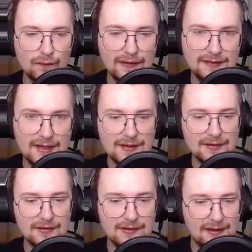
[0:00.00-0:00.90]
that's kind of
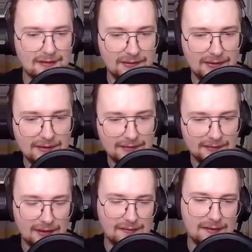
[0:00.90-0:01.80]
good, actually.
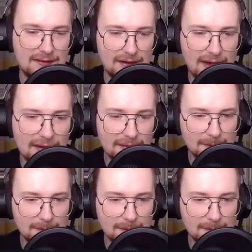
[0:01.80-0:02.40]
I'll take that.